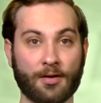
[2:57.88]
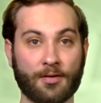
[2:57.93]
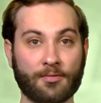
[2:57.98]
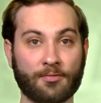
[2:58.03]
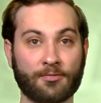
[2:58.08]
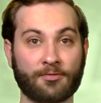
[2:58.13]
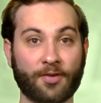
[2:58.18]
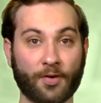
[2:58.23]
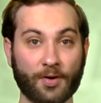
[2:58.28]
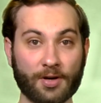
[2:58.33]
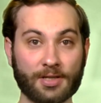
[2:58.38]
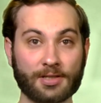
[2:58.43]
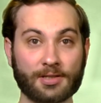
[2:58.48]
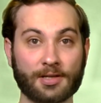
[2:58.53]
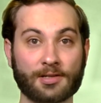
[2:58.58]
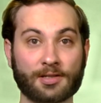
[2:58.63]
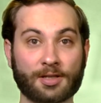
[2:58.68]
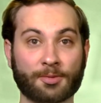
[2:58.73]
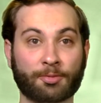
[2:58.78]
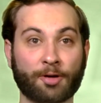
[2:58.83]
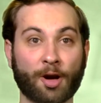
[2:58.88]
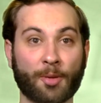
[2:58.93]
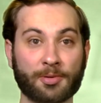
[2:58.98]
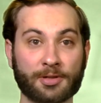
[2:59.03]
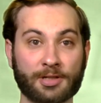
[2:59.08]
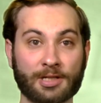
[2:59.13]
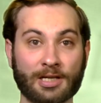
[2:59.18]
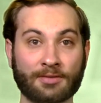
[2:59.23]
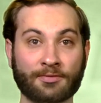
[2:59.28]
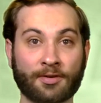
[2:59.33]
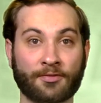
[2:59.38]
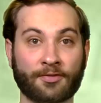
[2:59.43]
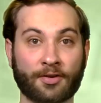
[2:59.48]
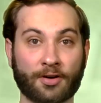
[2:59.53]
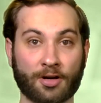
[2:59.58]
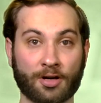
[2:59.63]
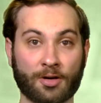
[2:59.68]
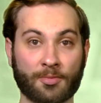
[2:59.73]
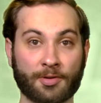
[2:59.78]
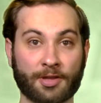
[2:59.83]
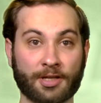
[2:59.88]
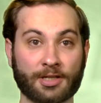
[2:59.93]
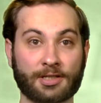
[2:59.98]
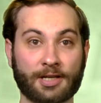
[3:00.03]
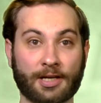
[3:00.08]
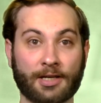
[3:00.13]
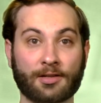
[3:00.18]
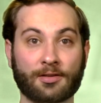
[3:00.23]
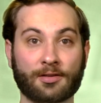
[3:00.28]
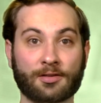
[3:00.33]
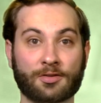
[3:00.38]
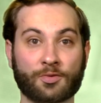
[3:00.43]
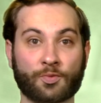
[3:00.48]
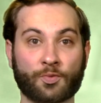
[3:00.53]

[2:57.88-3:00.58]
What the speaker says: Voice is the property of a verb that tells